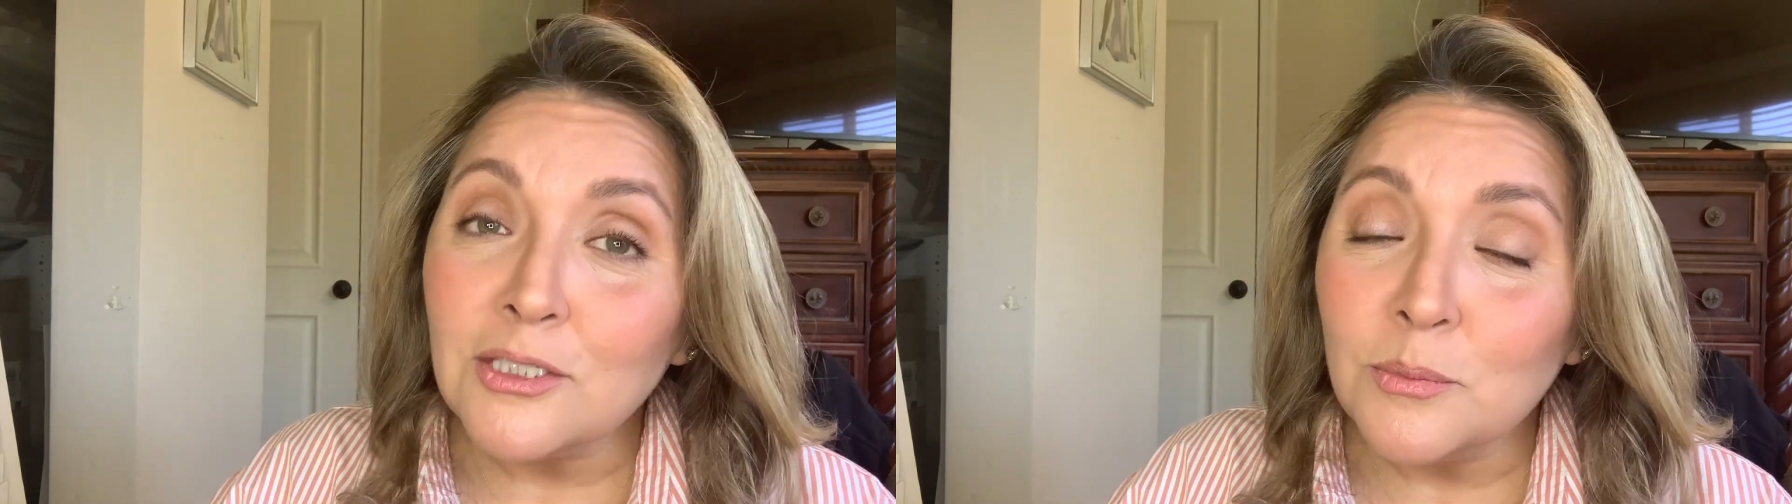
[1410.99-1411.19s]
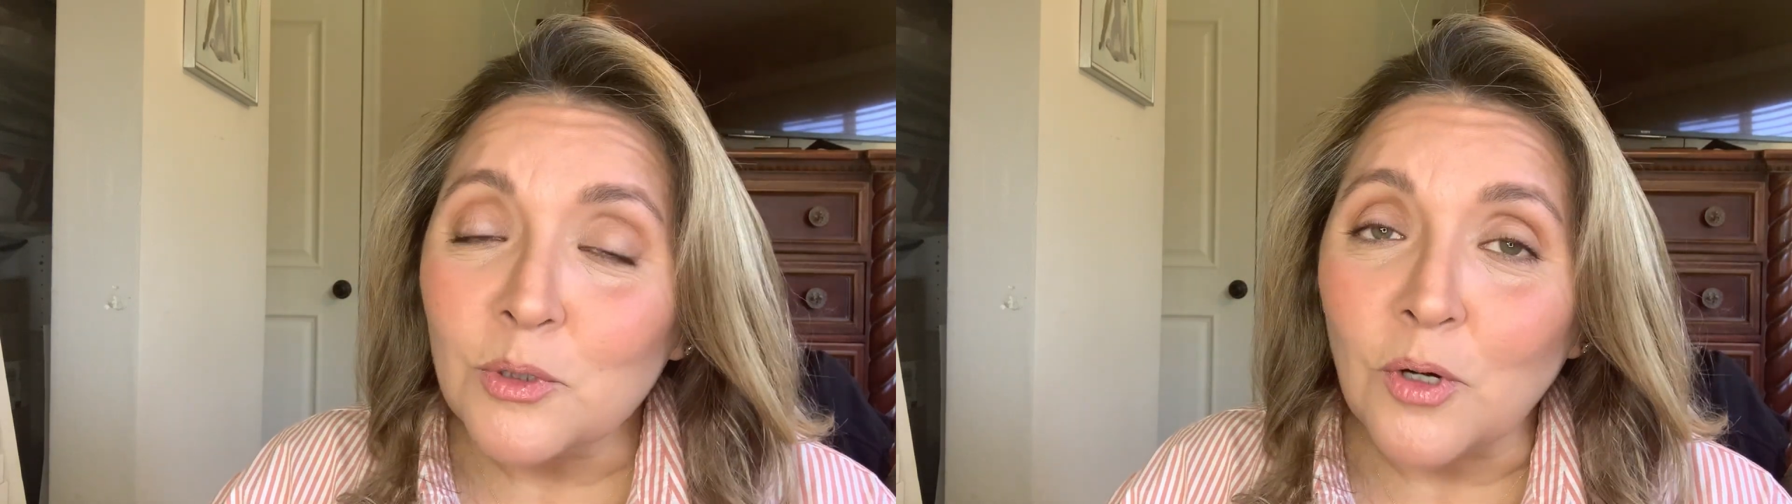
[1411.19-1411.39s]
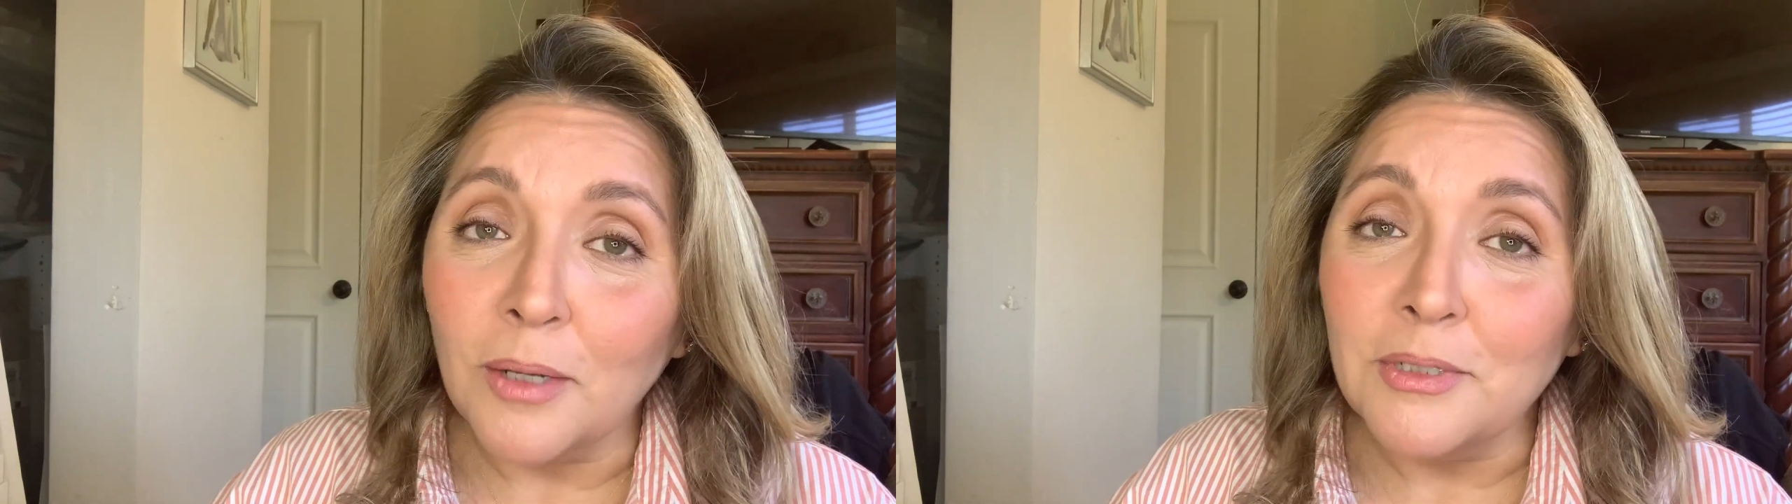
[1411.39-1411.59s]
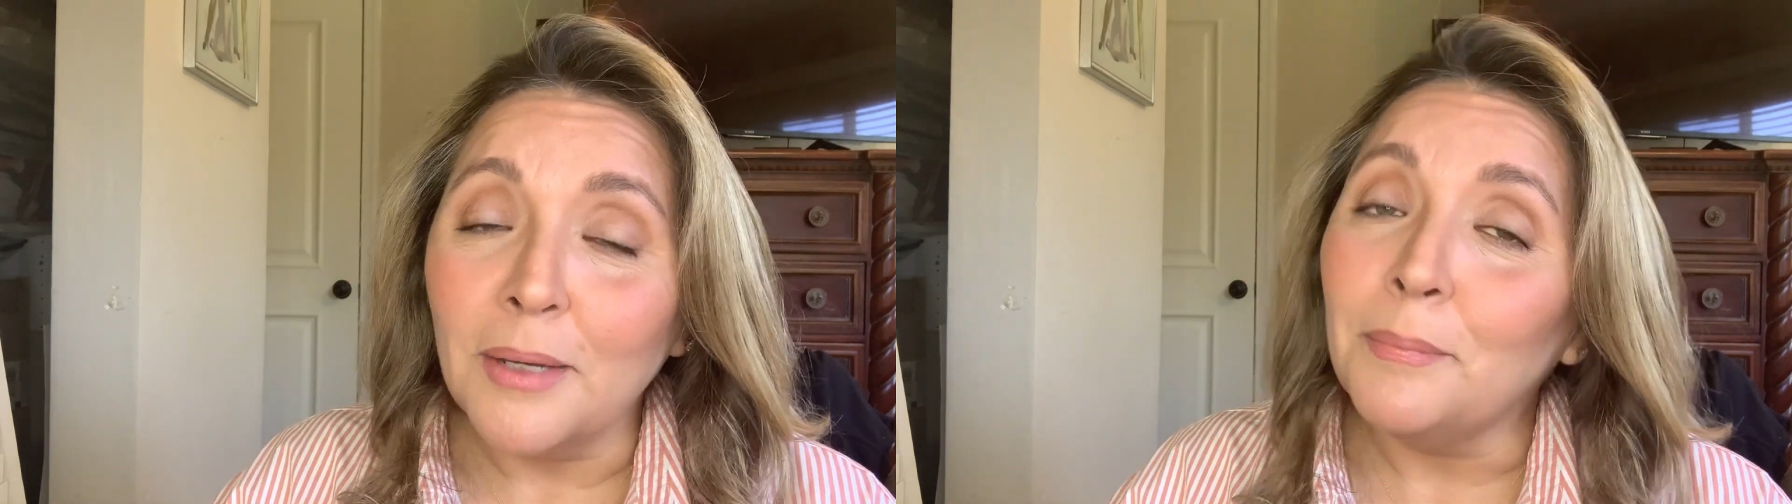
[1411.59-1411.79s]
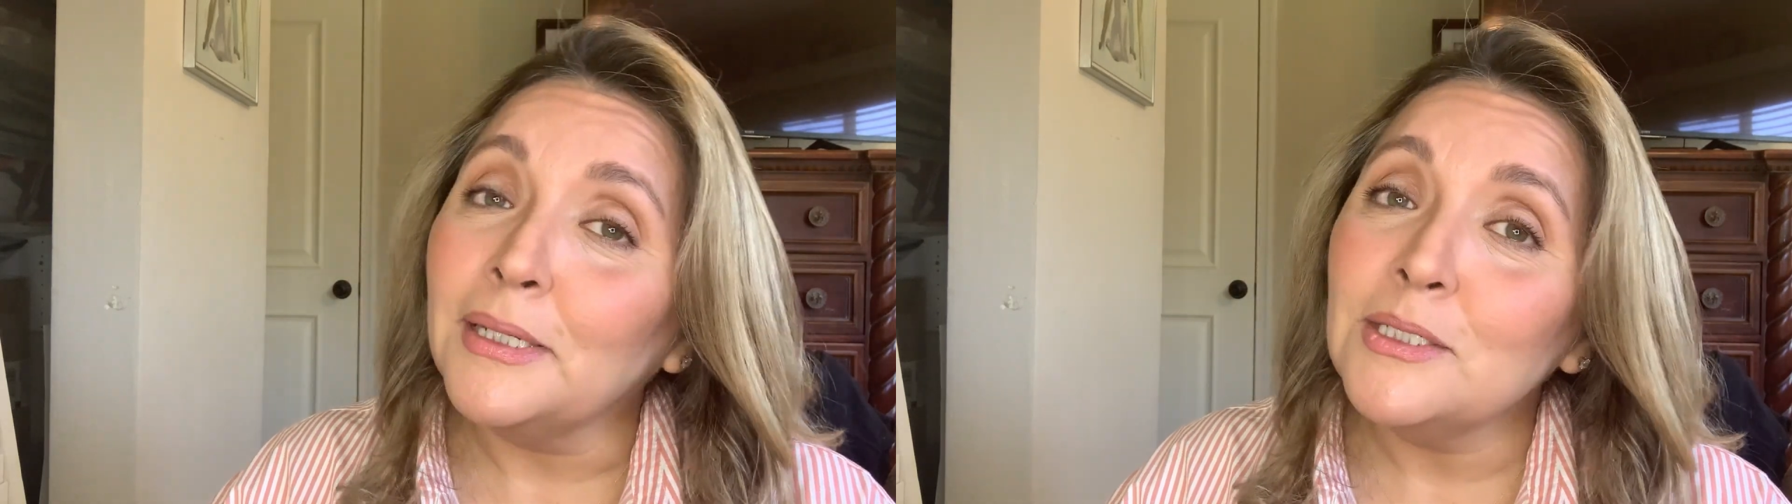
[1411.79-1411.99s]
subscribed
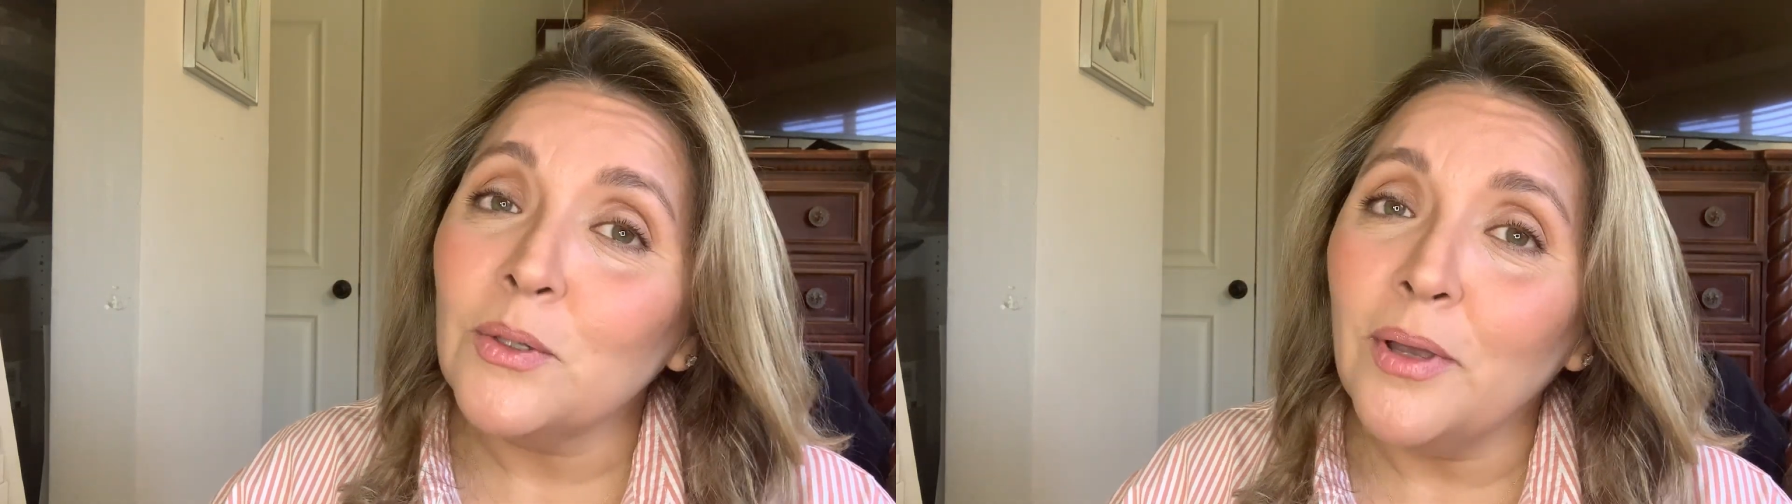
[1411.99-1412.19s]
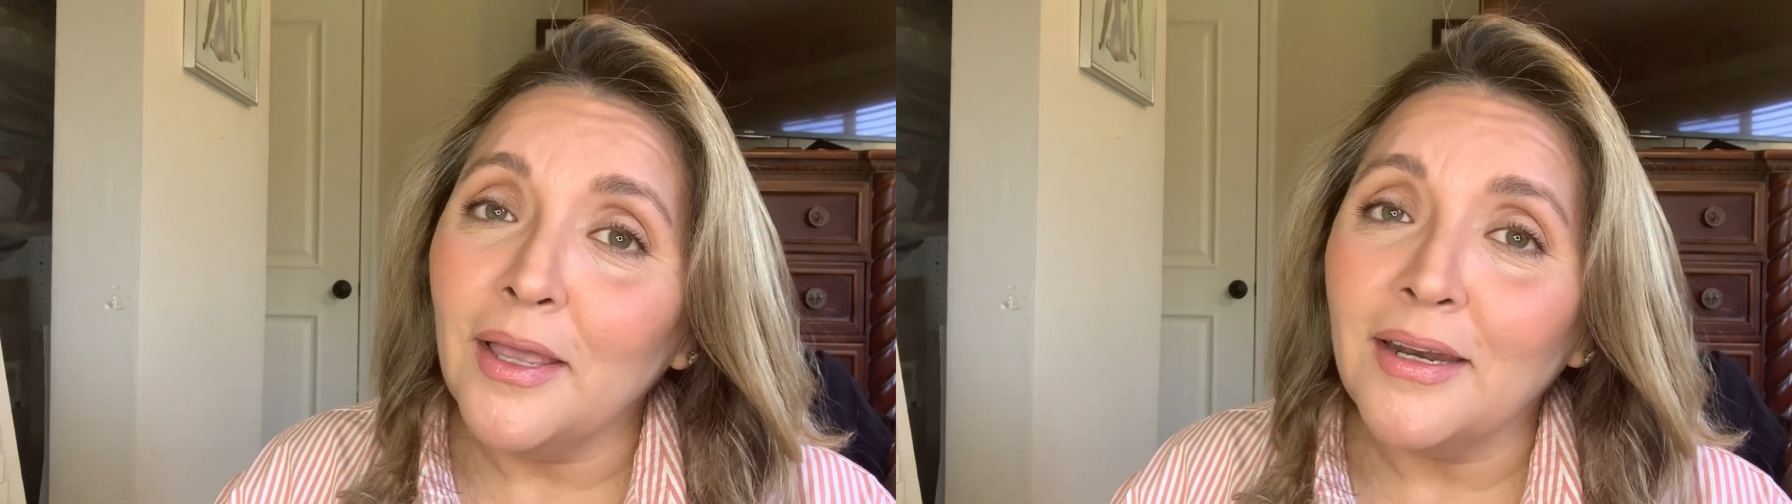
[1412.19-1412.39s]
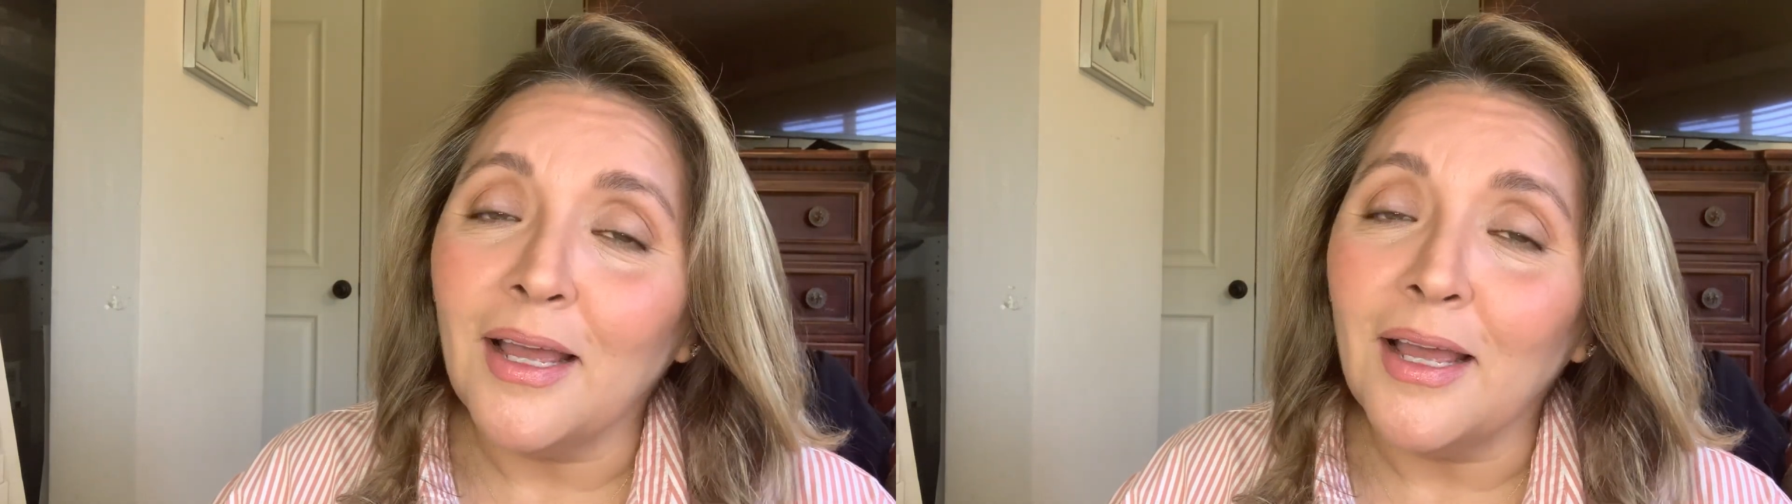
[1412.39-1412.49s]
yet, please go ahead.